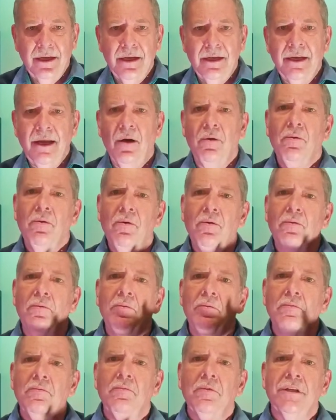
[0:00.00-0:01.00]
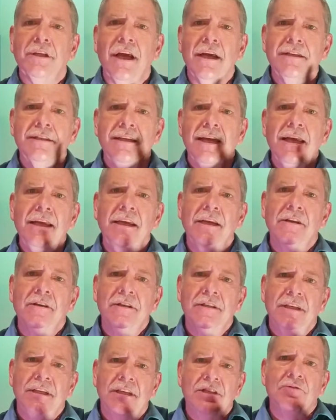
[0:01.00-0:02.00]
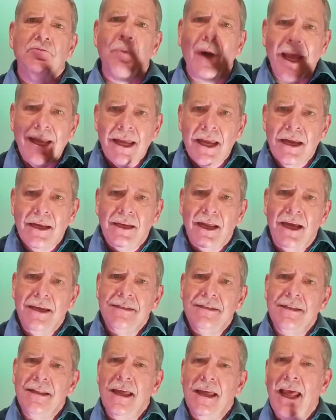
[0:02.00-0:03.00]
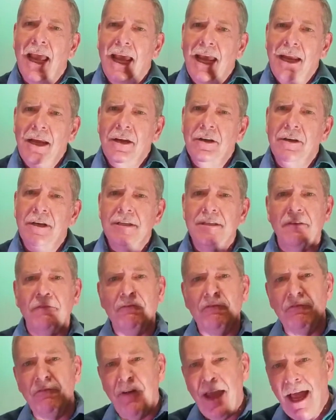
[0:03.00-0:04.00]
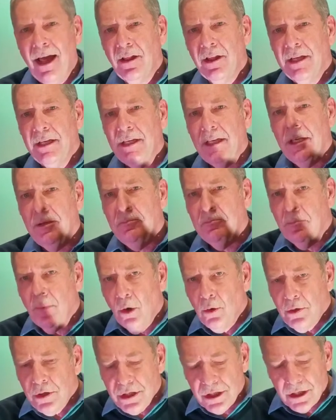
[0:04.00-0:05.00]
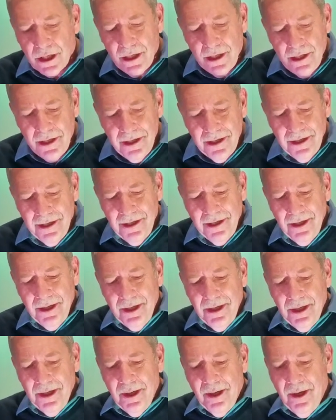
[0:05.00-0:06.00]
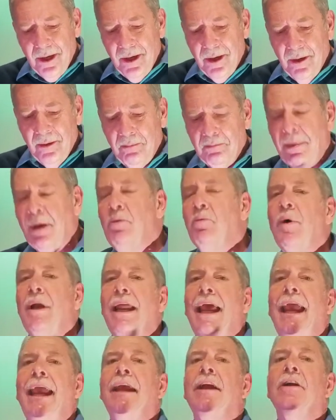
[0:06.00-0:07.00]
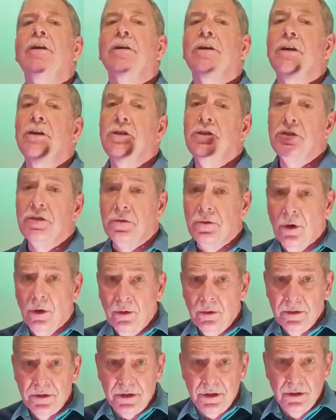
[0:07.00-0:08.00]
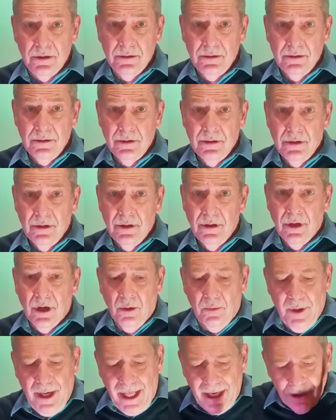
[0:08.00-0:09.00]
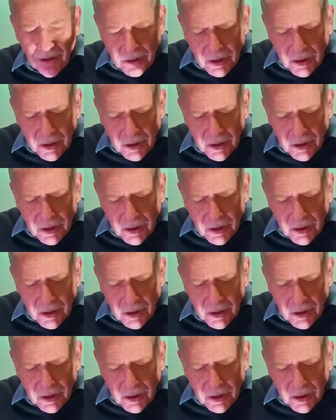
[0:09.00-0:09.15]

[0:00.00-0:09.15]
Now, what God's saying here is he's recognizing that anger is a valid emotion, but when anger controls you, or when anger